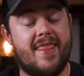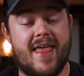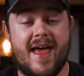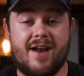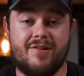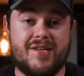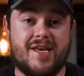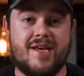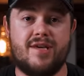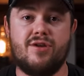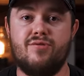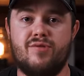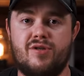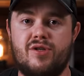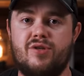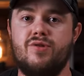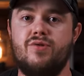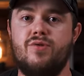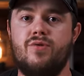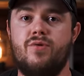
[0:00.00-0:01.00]
That'll take you
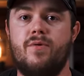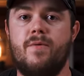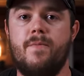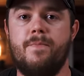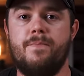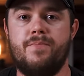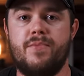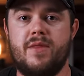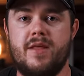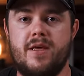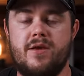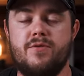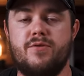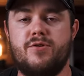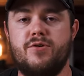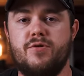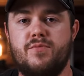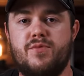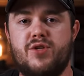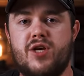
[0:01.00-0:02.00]
to the
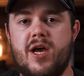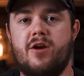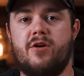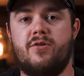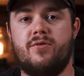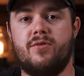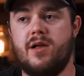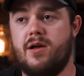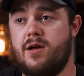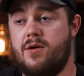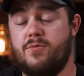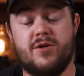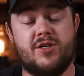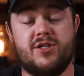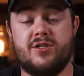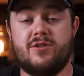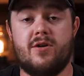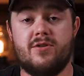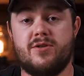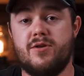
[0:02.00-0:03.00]
YouTube channel, uh, which
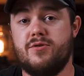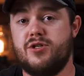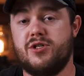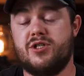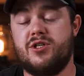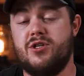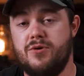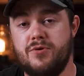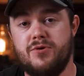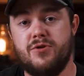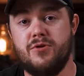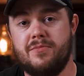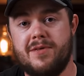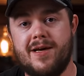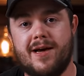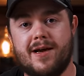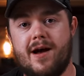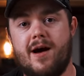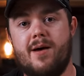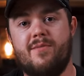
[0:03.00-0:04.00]
is also just
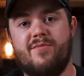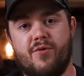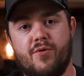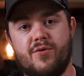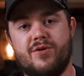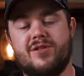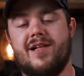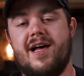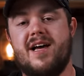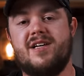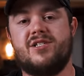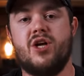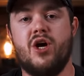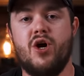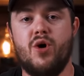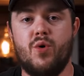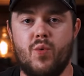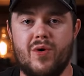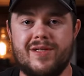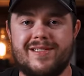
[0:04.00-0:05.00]
youtube.com forward slash
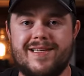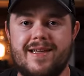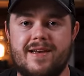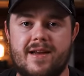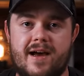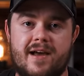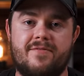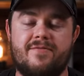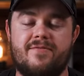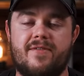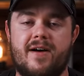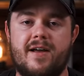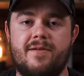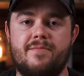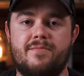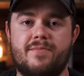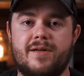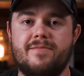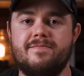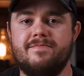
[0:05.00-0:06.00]
whiskey knife fight.
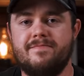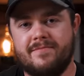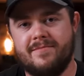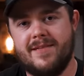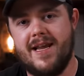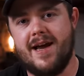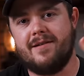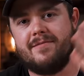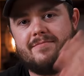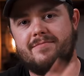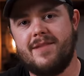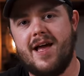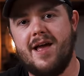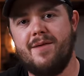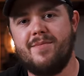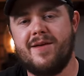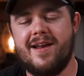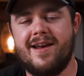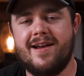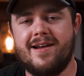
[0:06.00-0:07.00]
But yeah, I
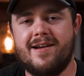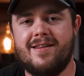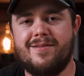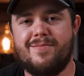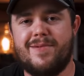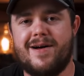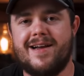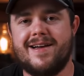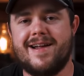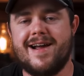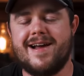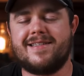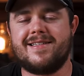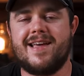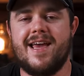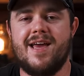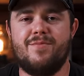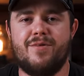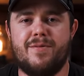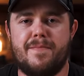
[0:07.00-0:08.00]
am getting into the podcast
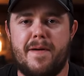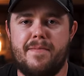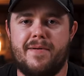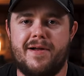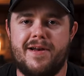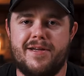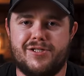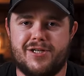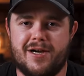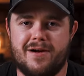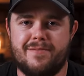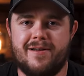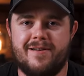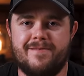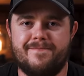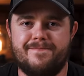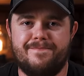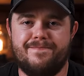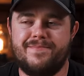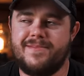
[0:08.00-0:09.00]
game with my buddy
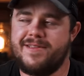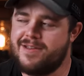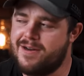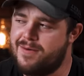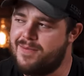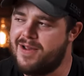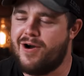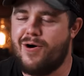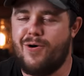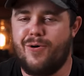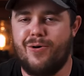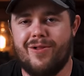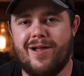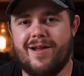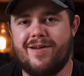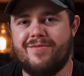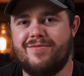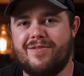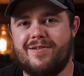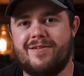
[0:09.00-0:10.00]
Jeremy. It's going to be a whole
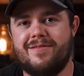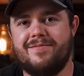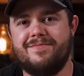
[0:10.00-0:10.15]
lot of fun.